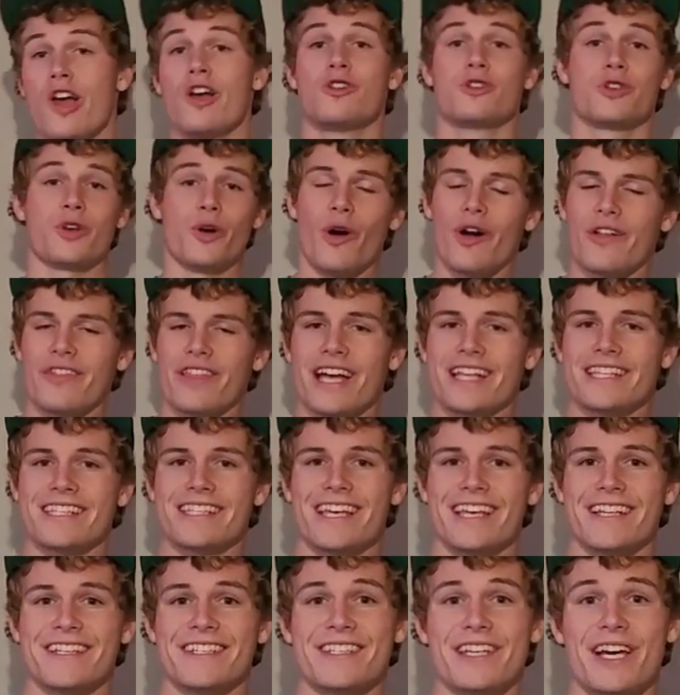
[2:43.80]
So all that
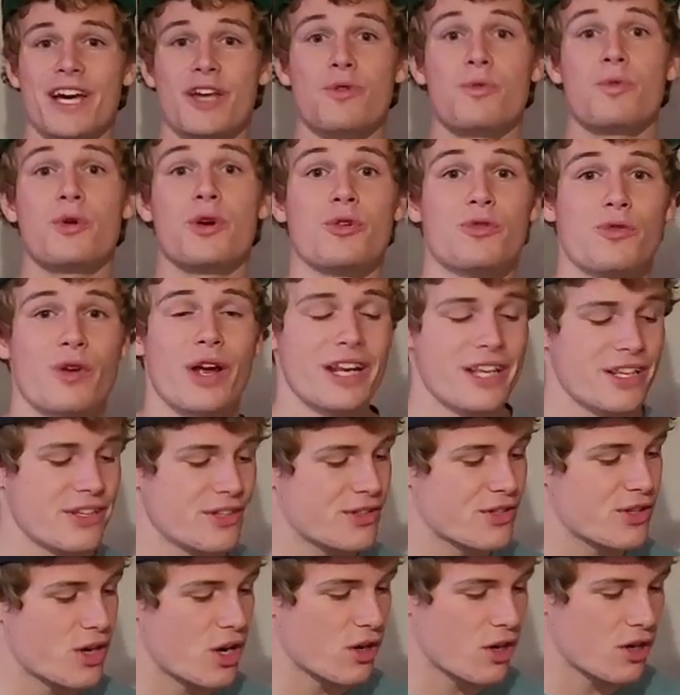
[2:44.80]
said and done, we're ready to
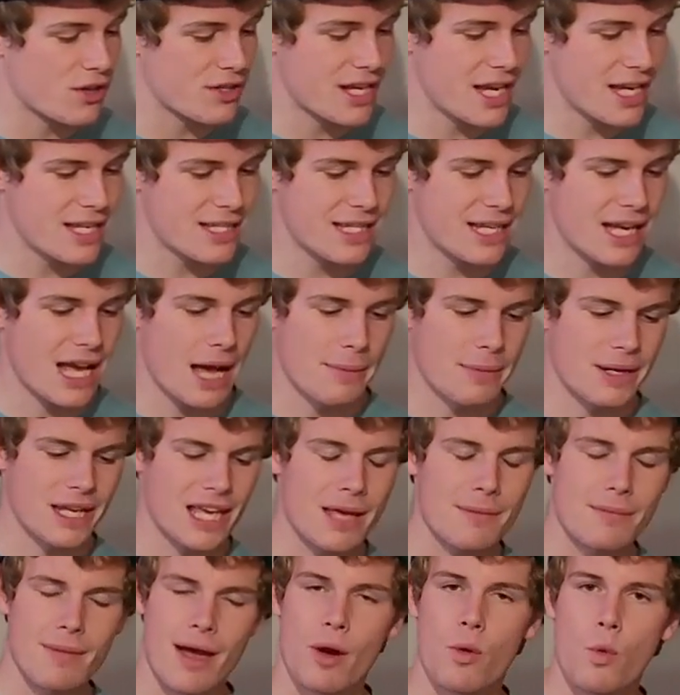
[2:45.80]
start our tasting. I'm gonna
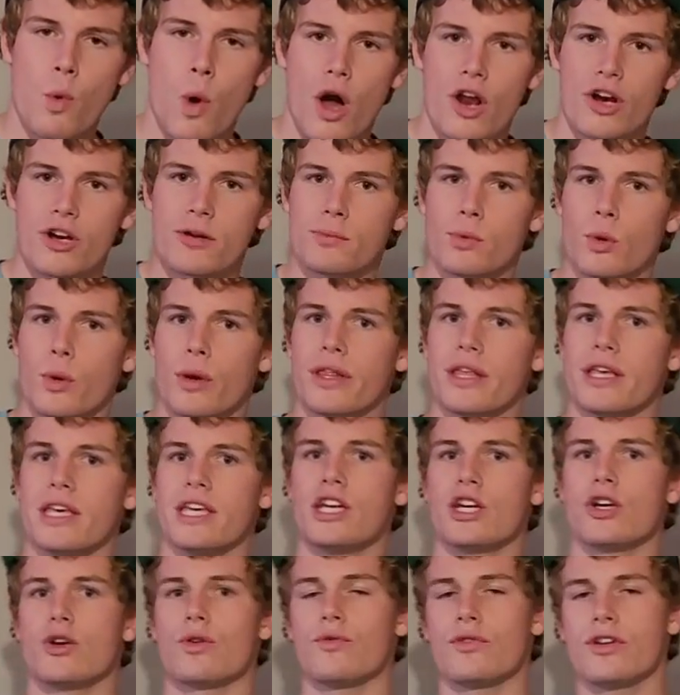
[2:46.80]
get my water boiling
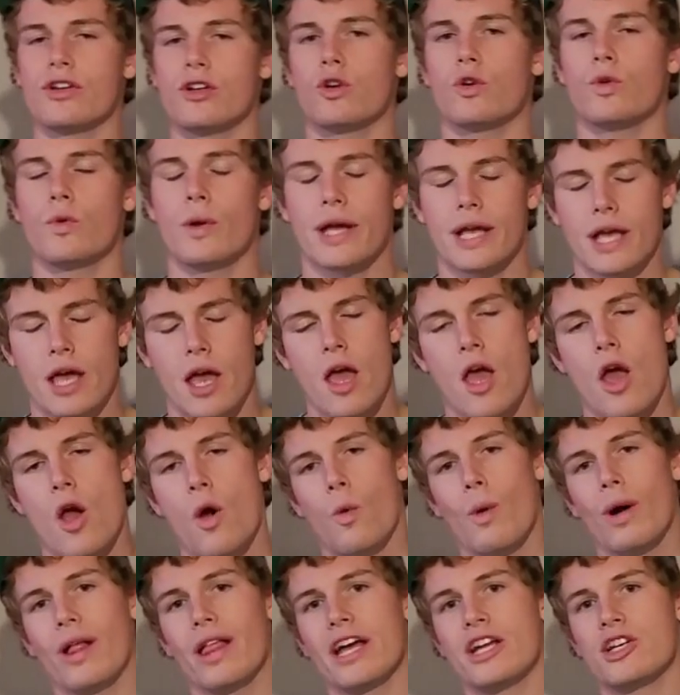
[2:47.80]
here real quick
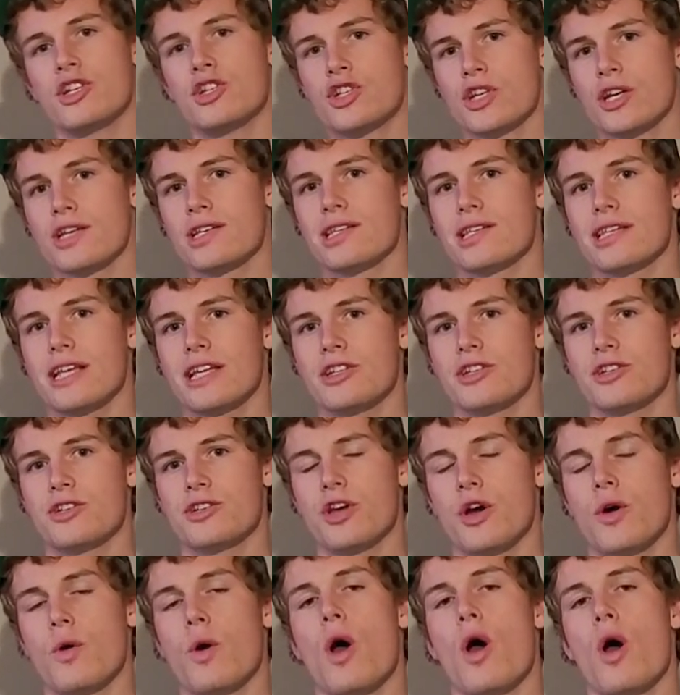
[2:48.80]
while I just let you
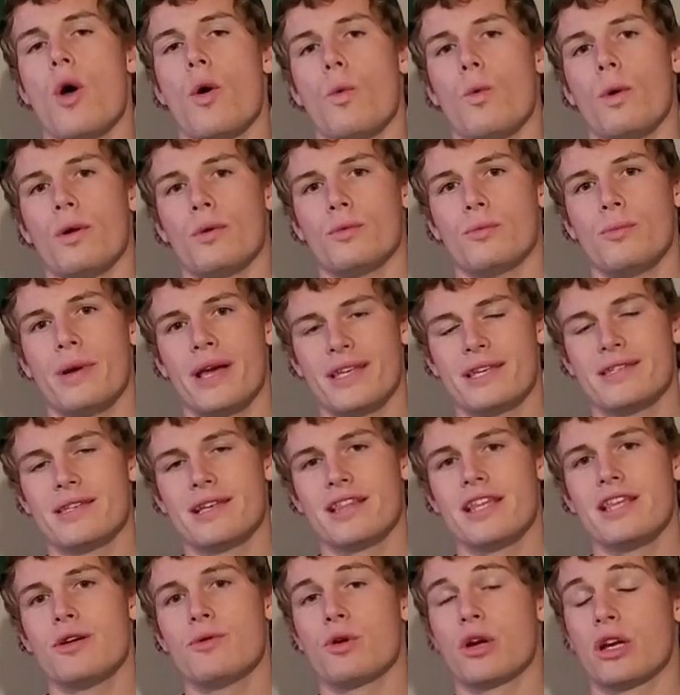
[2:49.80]
know what
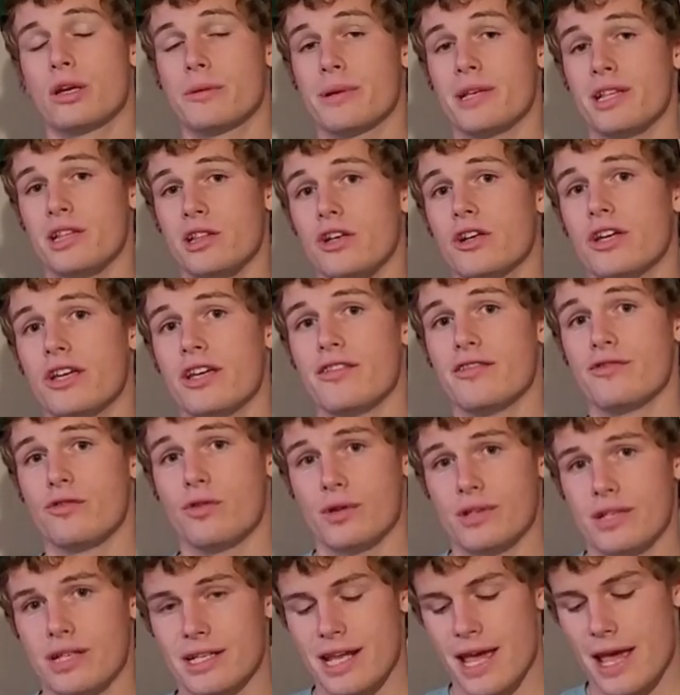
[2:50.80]
basically we're gonna be looking
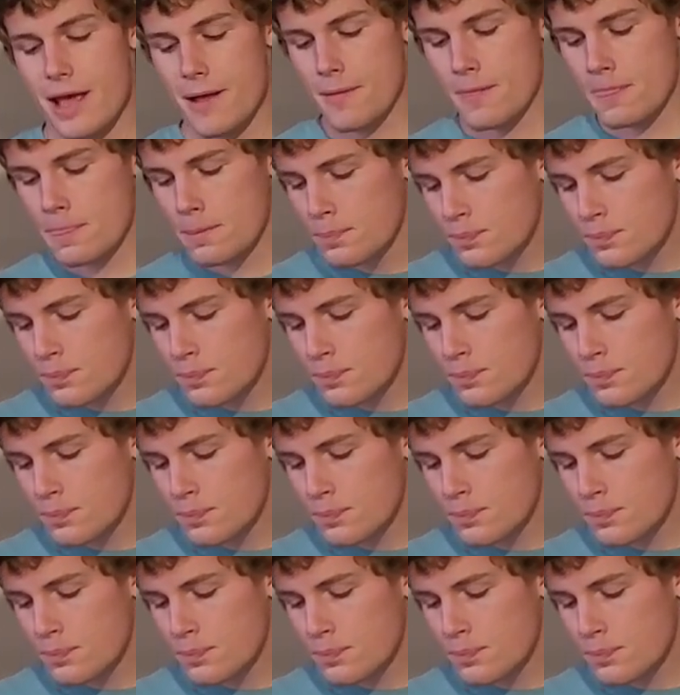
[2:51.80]
for today.